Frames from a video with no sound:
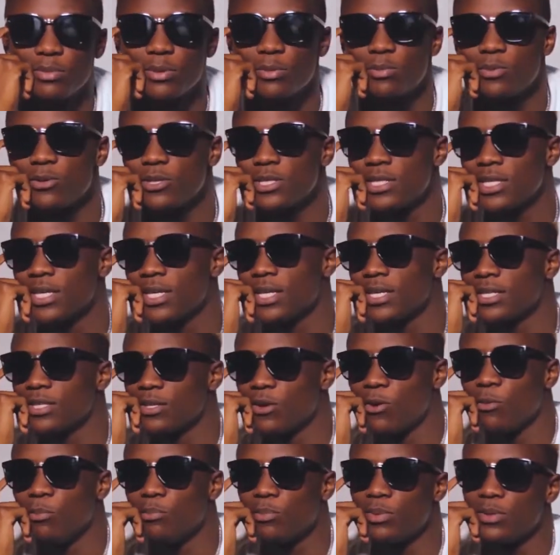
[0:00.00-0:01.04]
people's head,
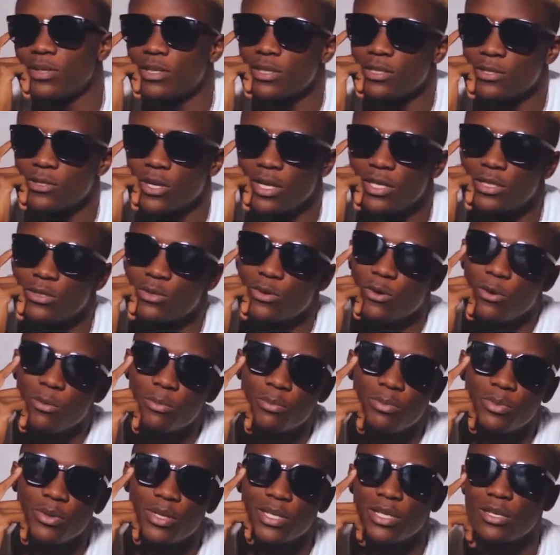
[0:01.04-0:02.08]
trying to
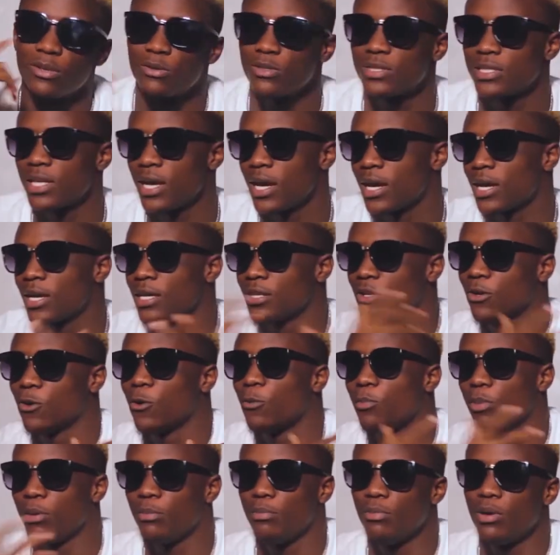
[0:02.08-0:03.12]
compete Lusaka and
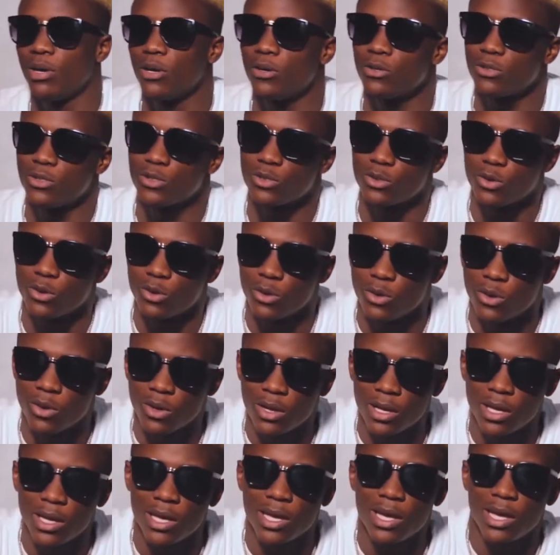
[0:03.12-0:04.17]
Copper Belt. So
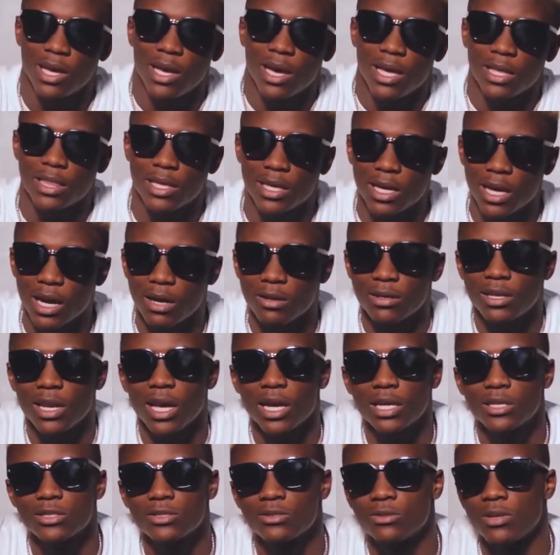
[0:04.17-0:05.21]
I think I'd
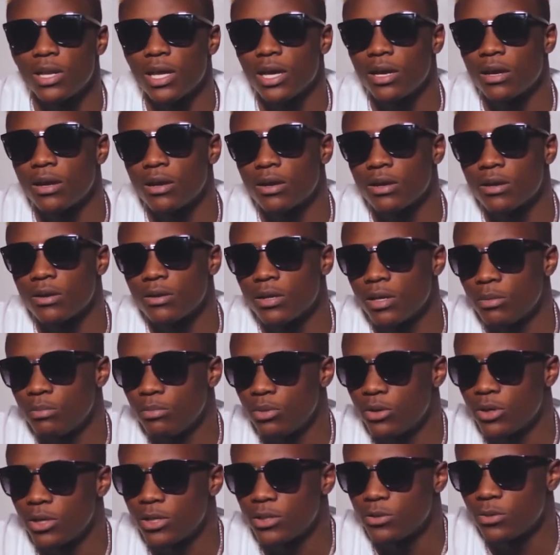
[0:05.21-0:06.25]
like to like
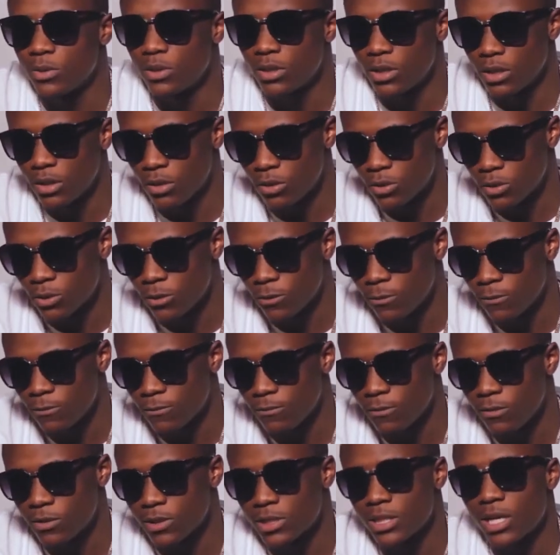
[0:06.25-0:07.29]
collaborate with a lot
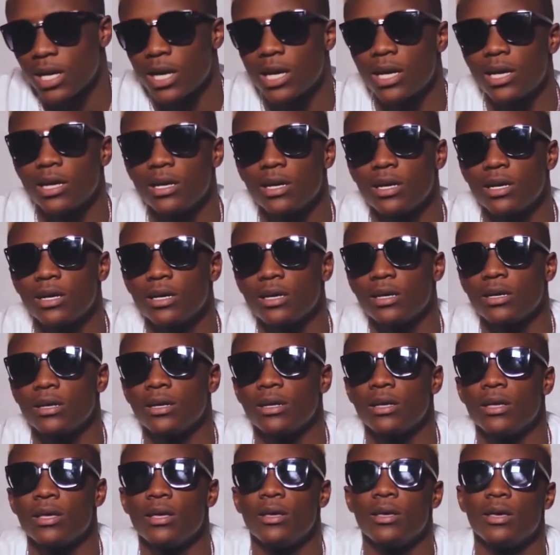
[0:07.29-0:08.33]
of
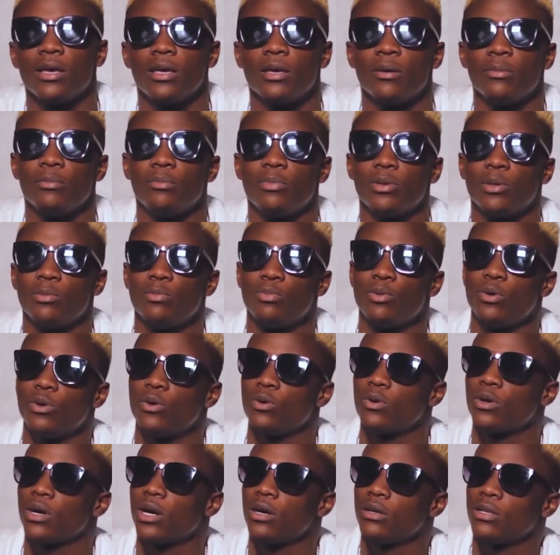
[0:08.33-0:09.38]
Lusaka
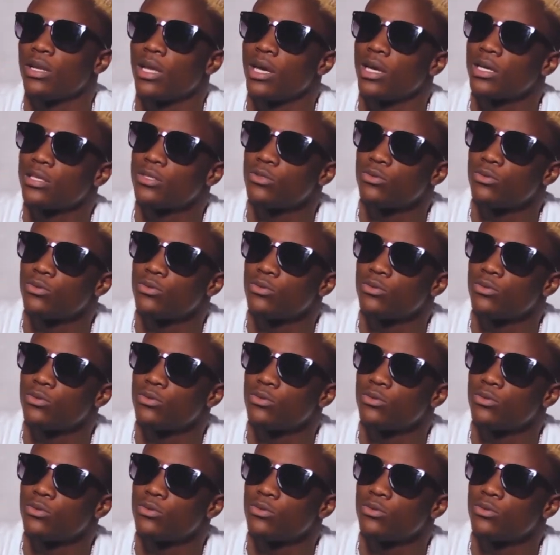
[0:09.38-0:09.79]
people. I'd like